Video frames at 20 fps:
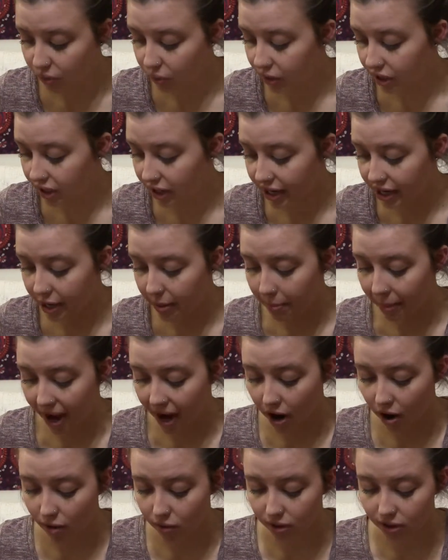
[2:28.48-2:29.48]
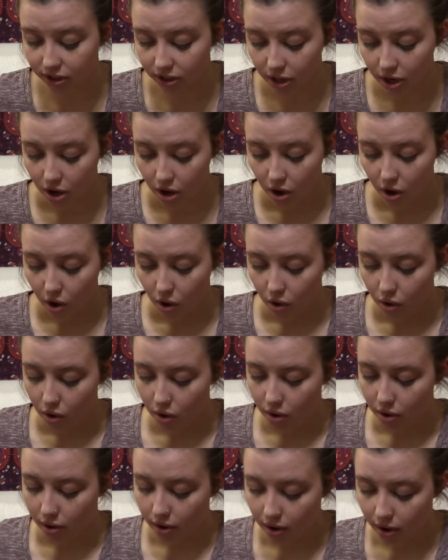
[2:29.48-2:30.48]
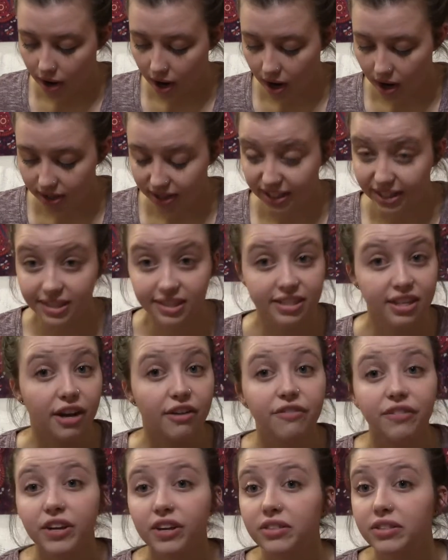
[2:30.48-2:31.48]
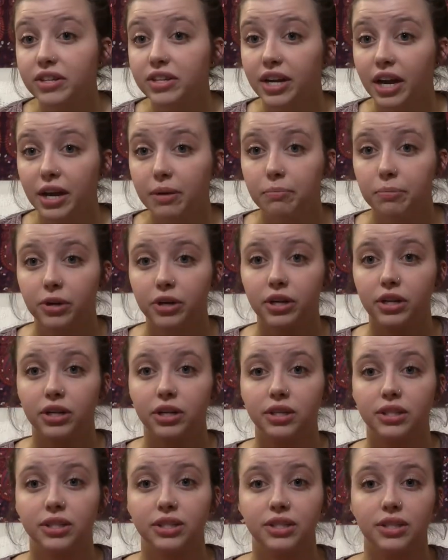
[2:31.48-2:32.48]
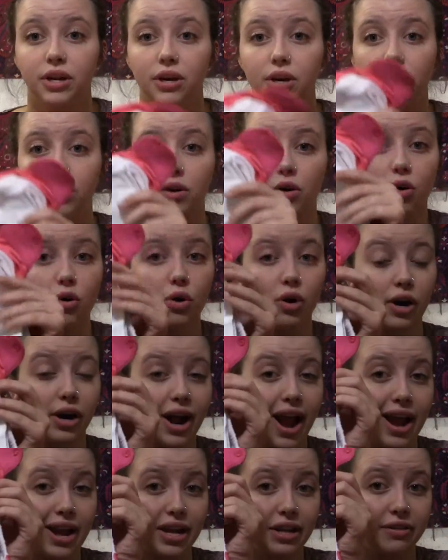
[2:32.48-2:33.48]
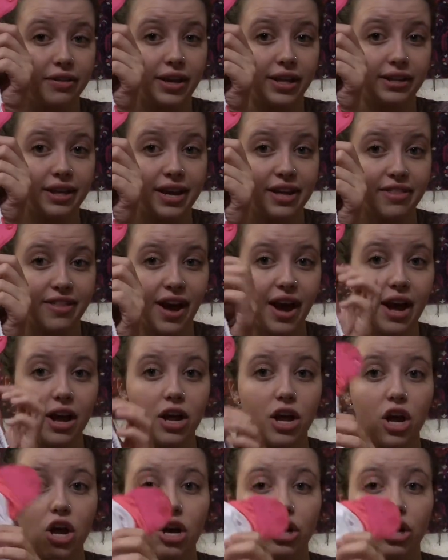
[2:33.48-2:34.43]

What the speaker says: to worry about stuffing the diapers or anything like that.